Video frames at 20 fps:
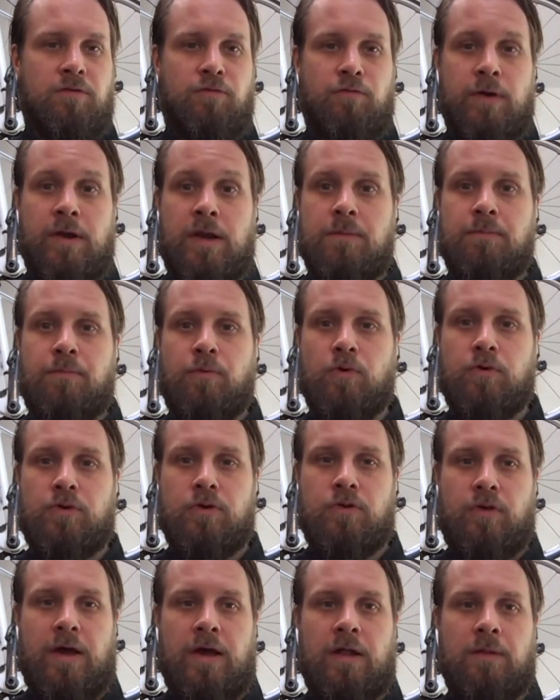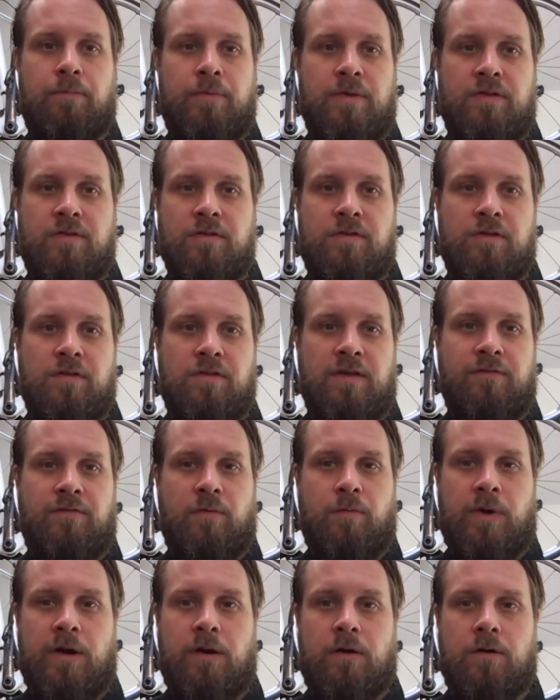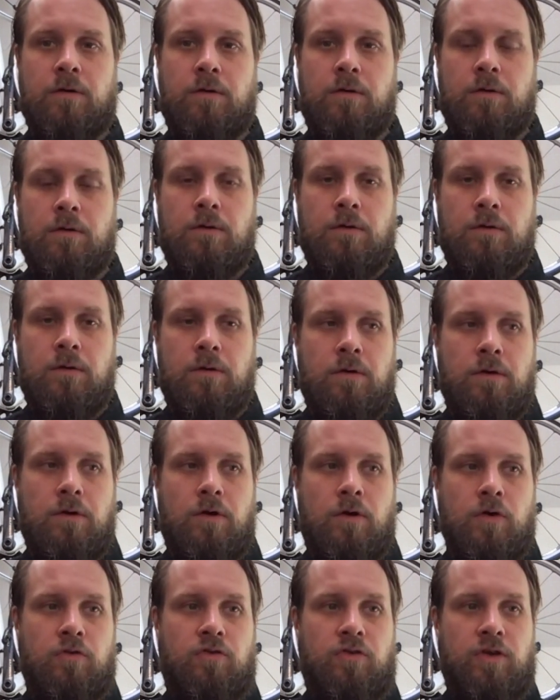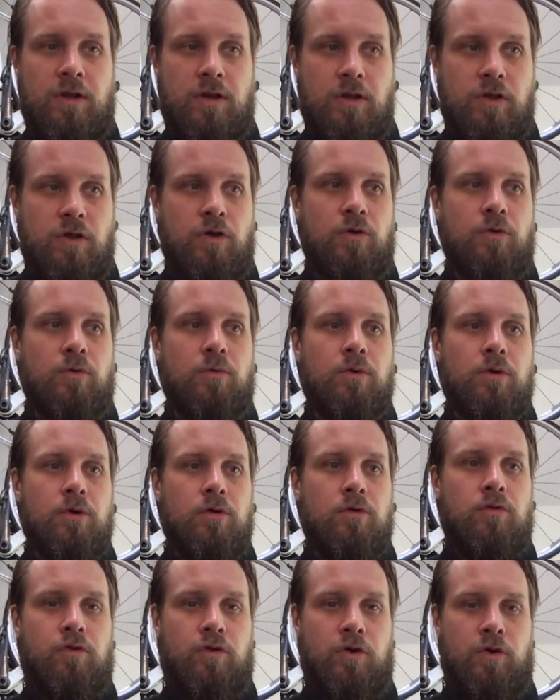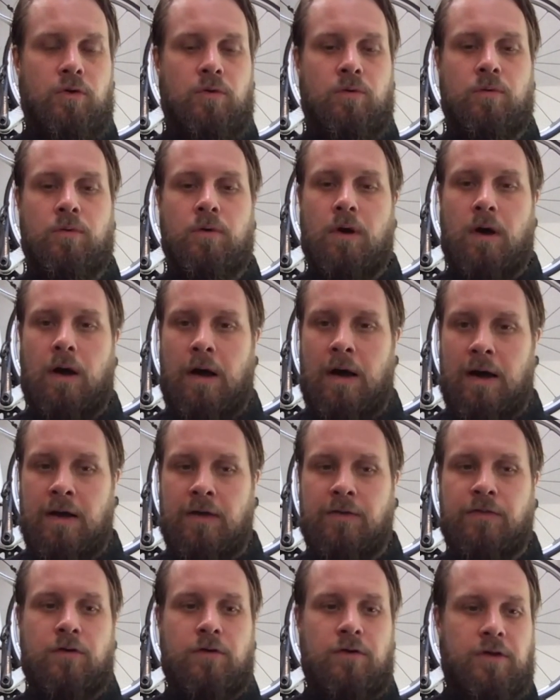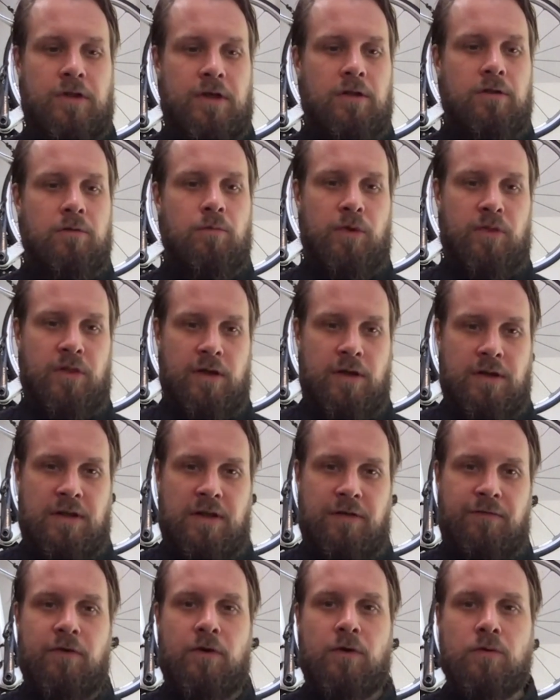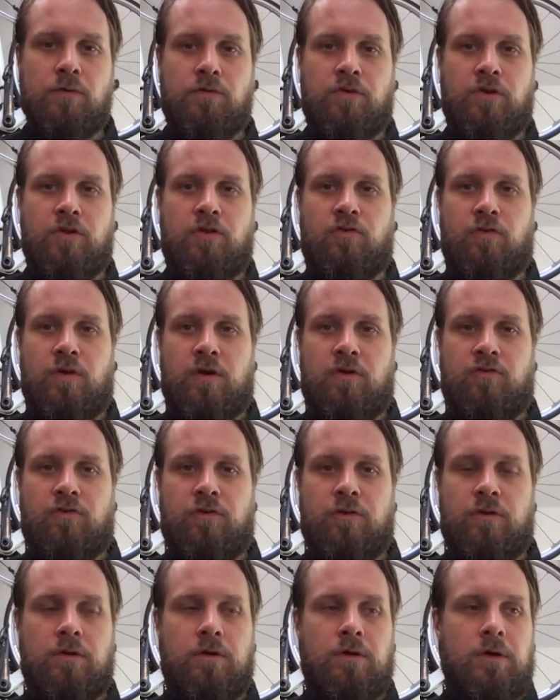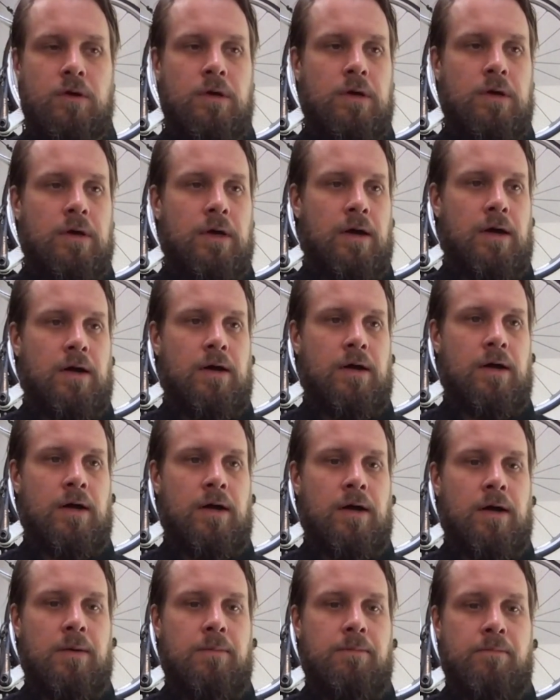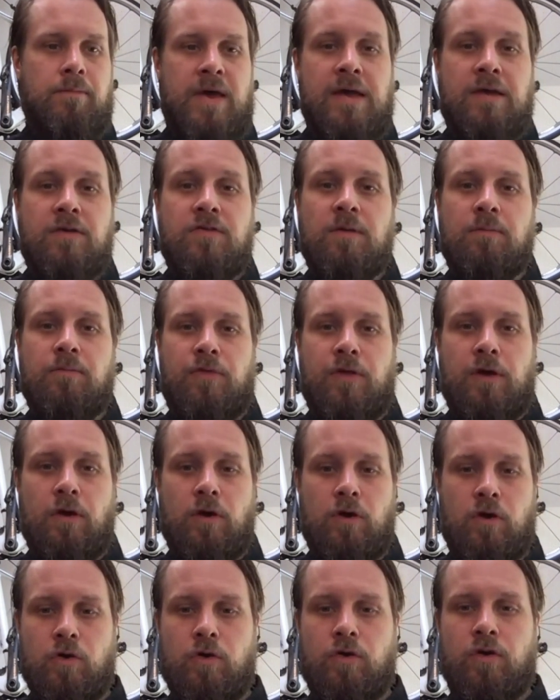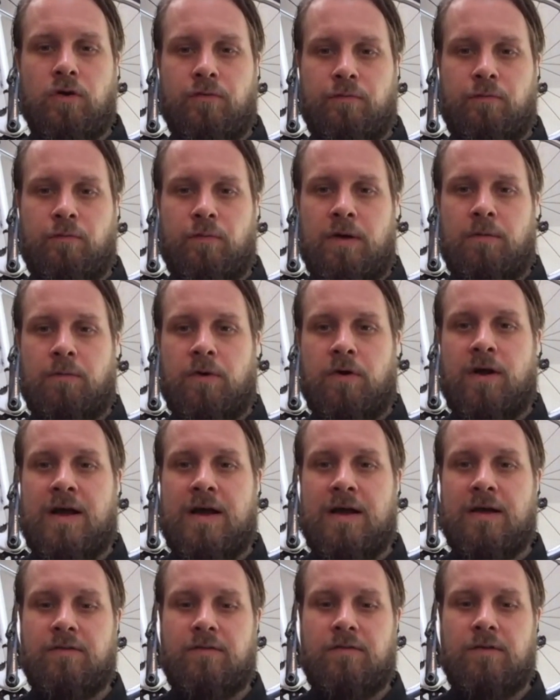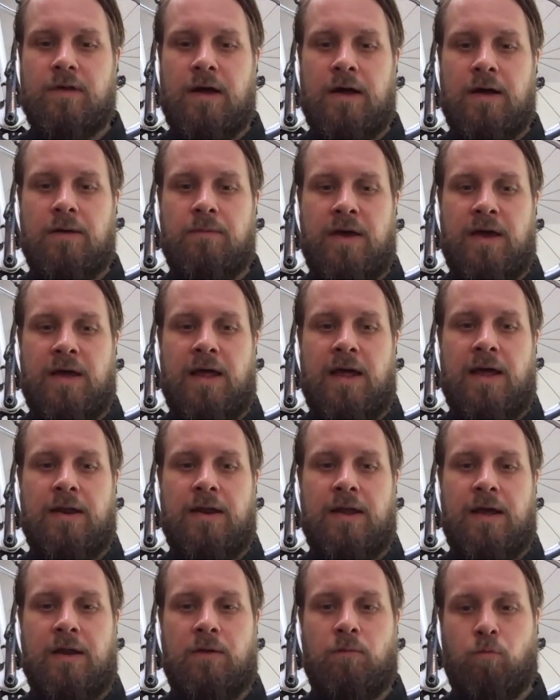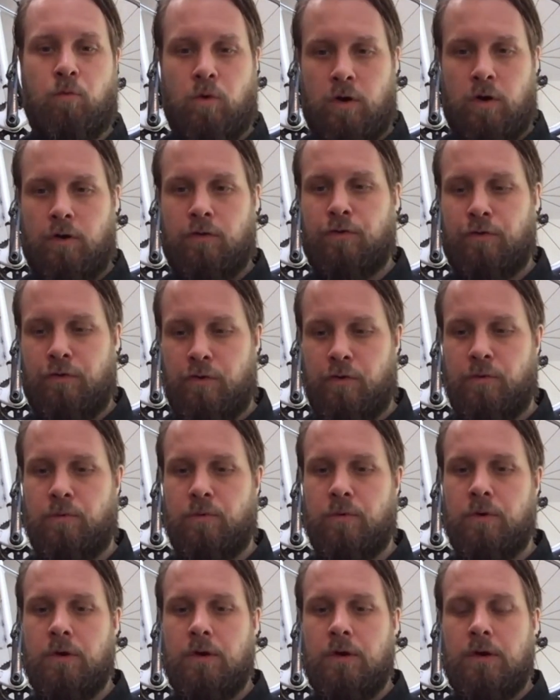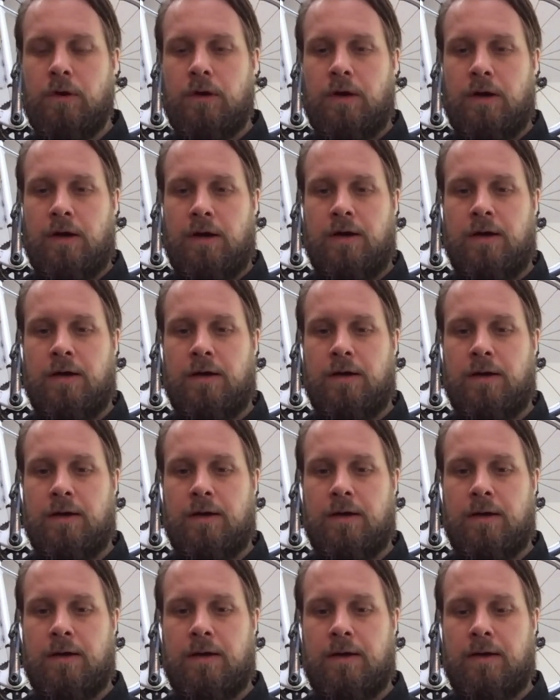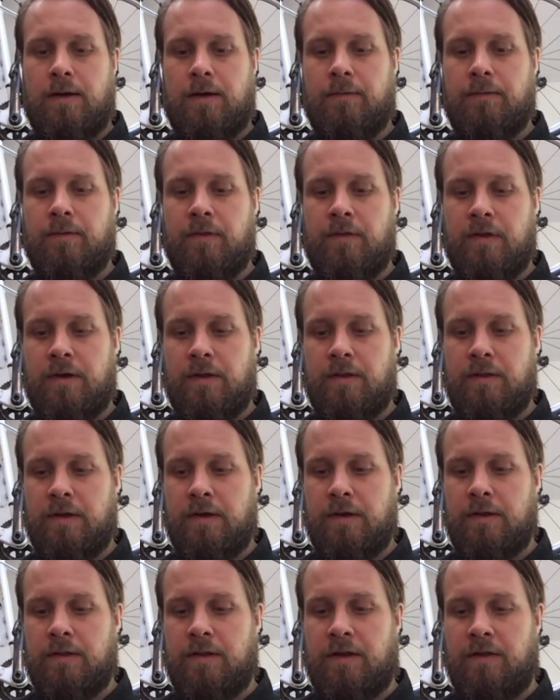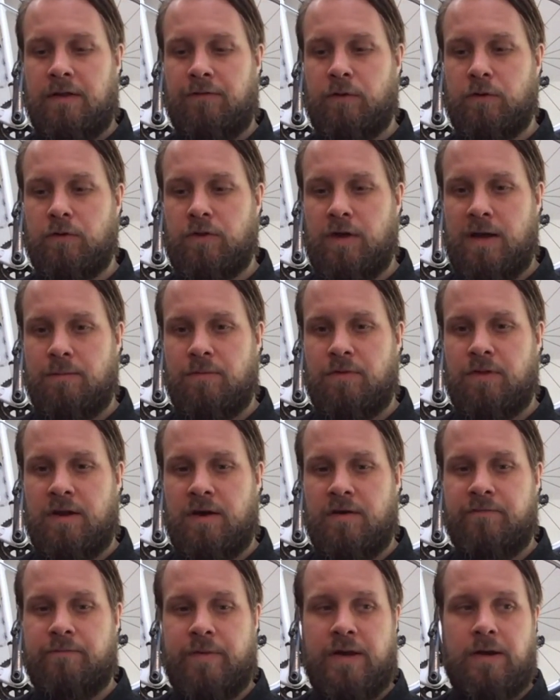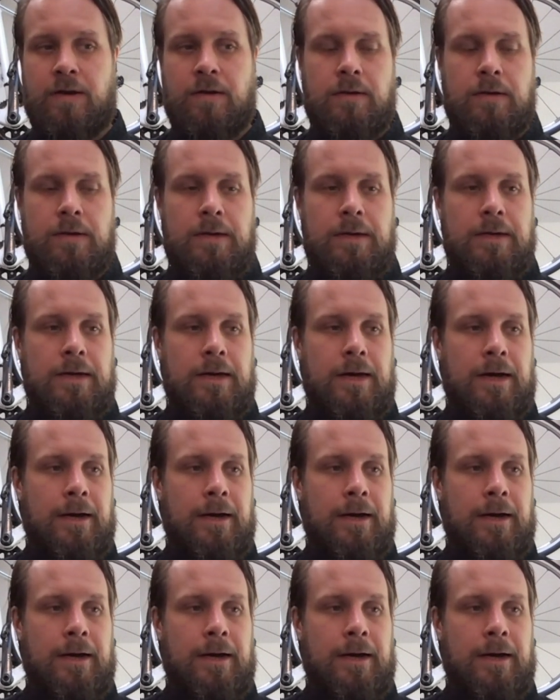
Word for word: is really important to help businesses everywhere continue to either deal with a difficult situation, make something good of where we're at, and work through the difficult times that have been.